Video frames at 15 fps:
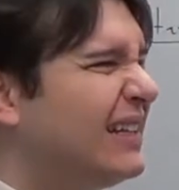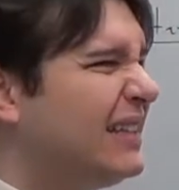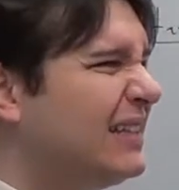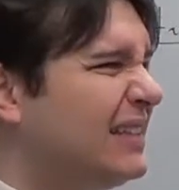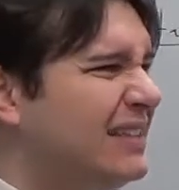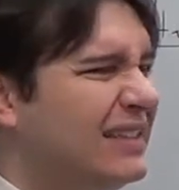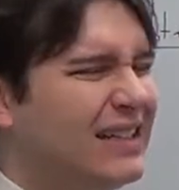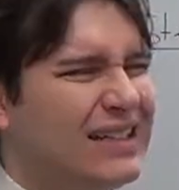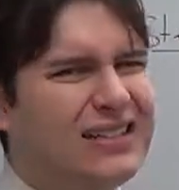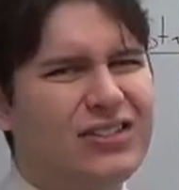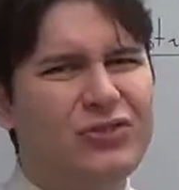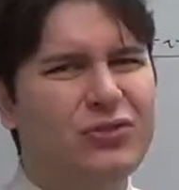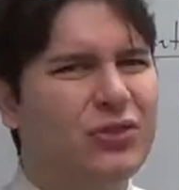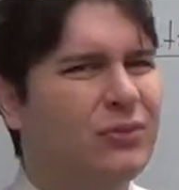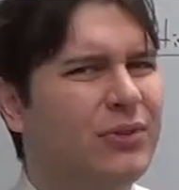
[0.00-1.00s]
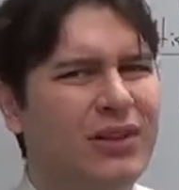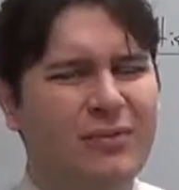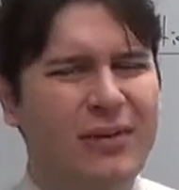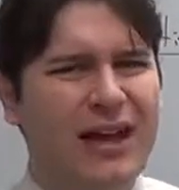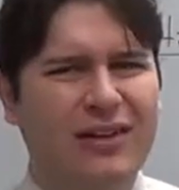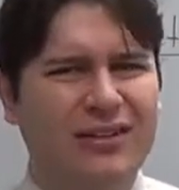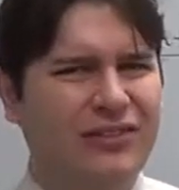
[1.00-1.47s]
that's the normal
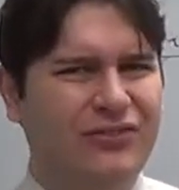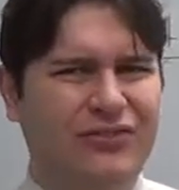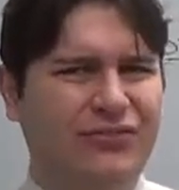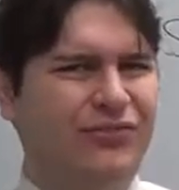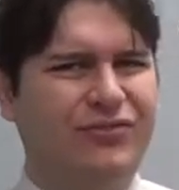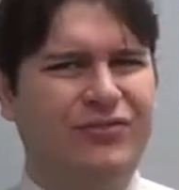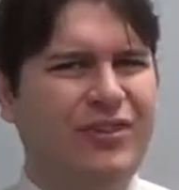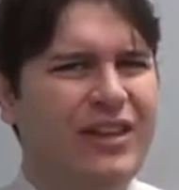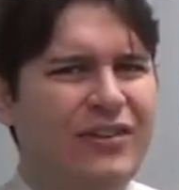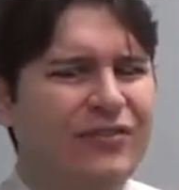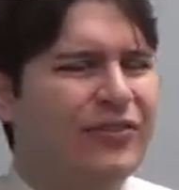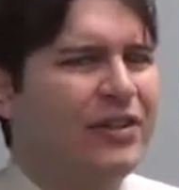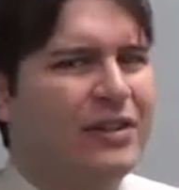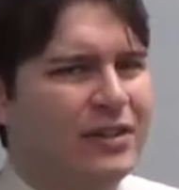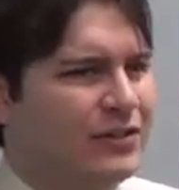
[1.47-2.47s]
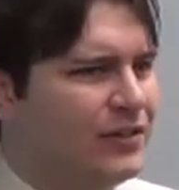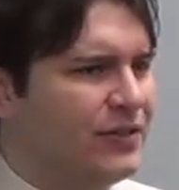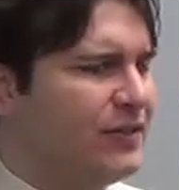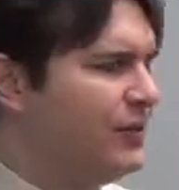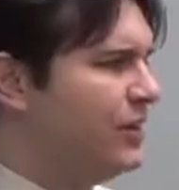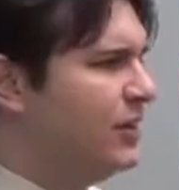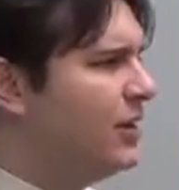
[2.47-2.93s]
amount of
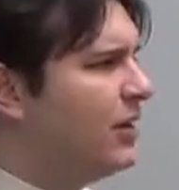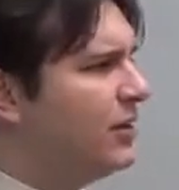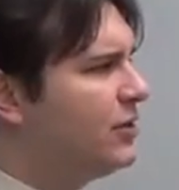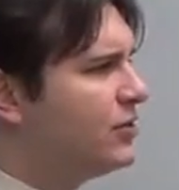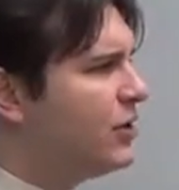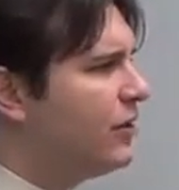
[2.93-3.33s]
iffiness. There's